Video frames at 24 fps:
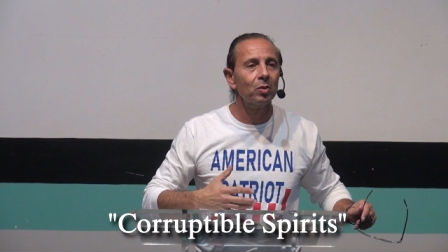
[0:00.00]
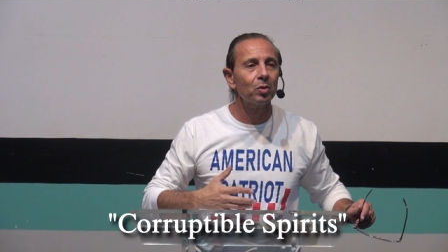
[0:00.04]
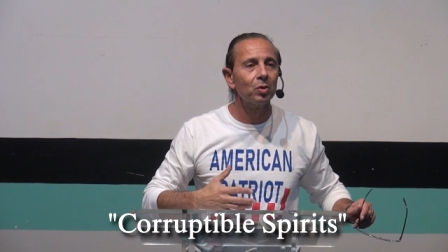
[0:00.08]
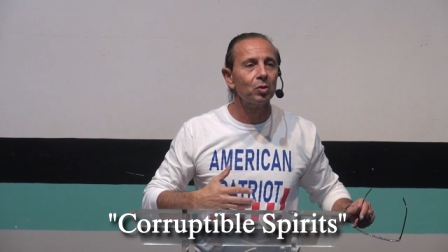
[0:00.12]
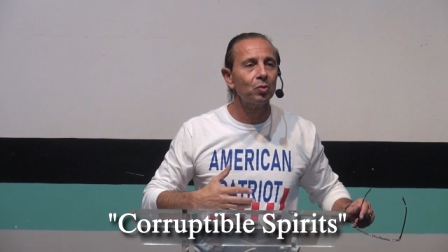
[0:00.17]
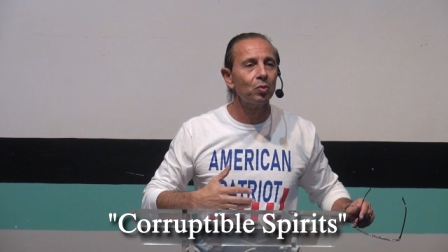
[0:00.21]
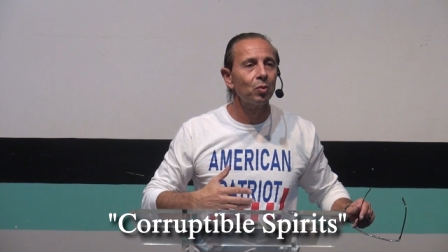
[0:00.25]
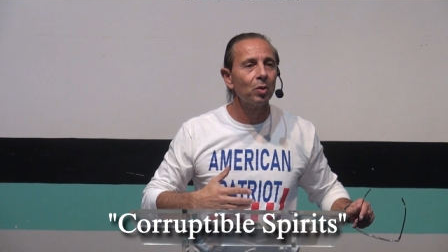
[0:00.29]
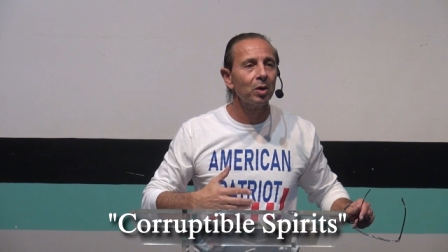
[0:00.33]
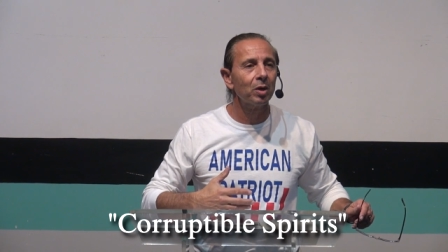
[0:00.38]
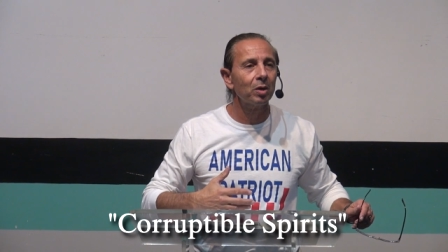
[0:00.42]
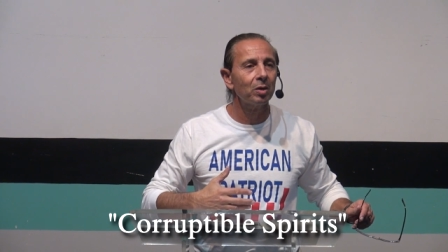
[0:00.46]
was
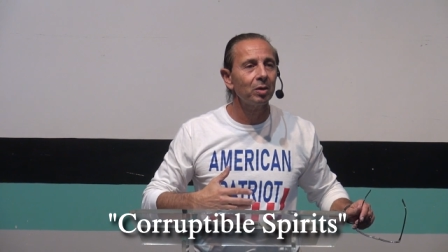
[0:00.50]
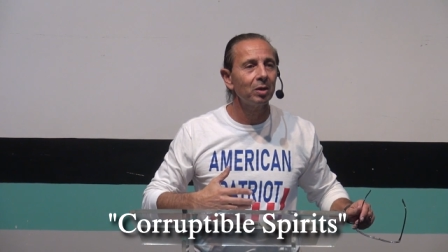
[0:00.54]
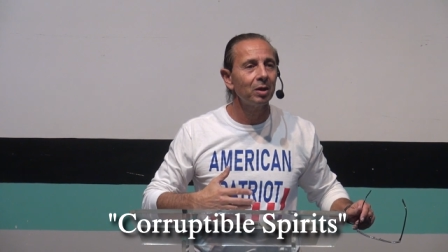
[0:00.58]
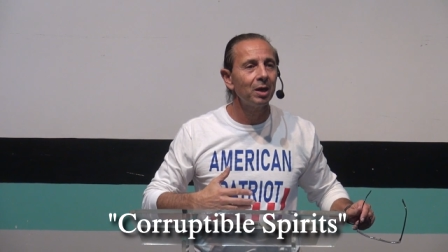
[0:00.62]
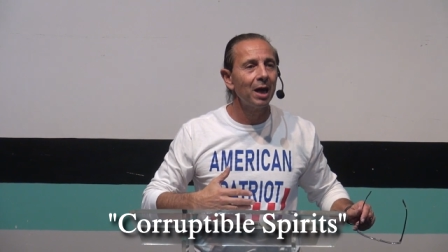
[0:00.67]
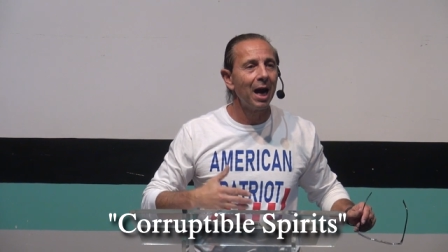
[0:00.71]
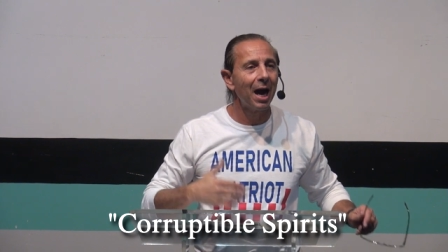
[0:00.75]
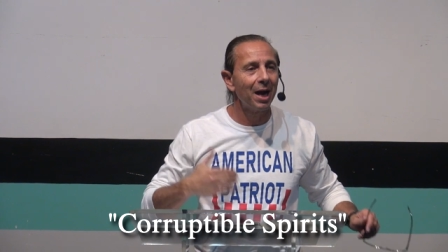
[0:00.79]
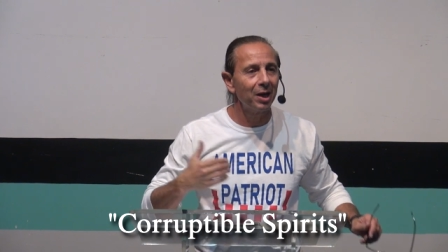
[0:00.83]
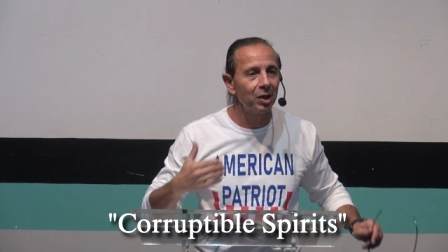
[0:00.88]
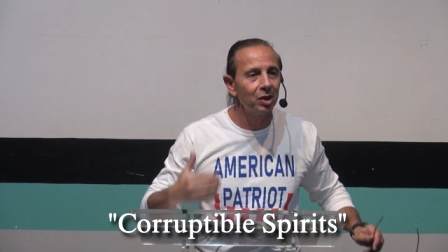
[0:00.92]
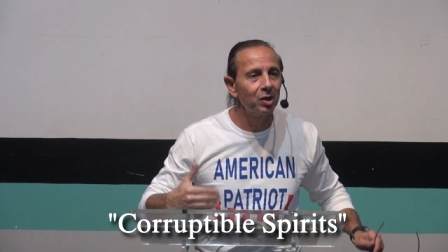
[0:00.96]
where
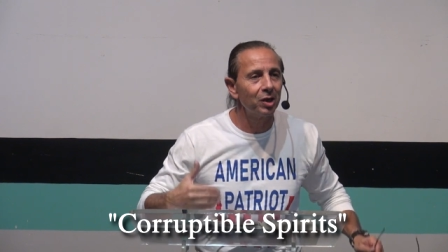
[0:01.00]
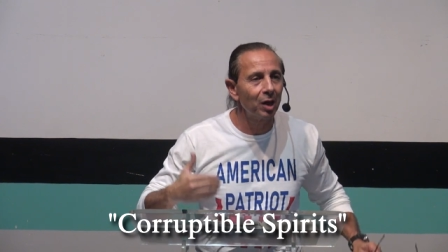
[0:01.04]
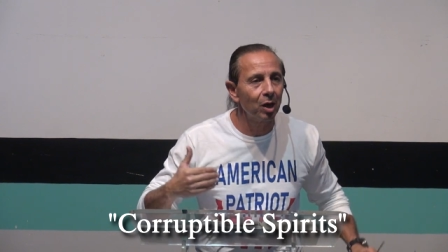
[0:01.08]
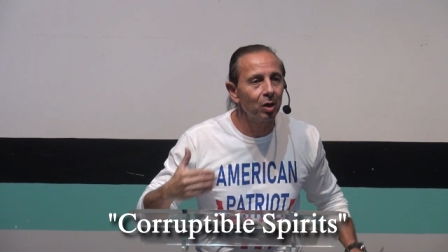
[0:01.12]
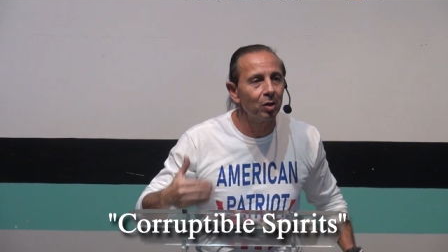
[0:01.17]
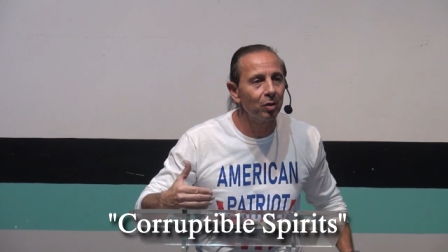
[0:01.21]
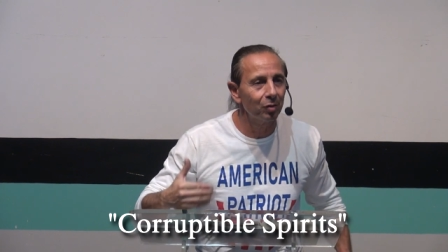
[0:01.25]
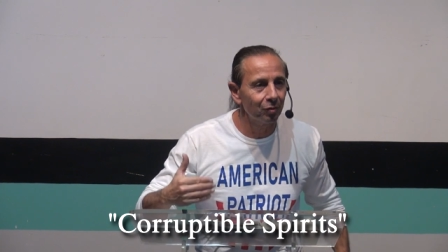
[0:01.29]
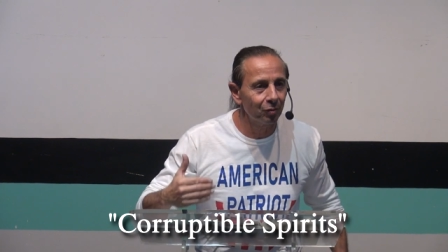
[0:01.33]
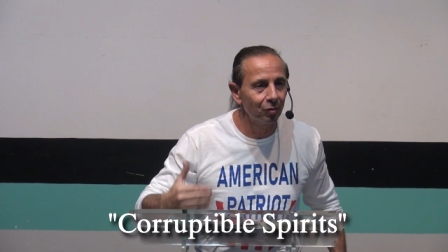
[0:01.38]
I started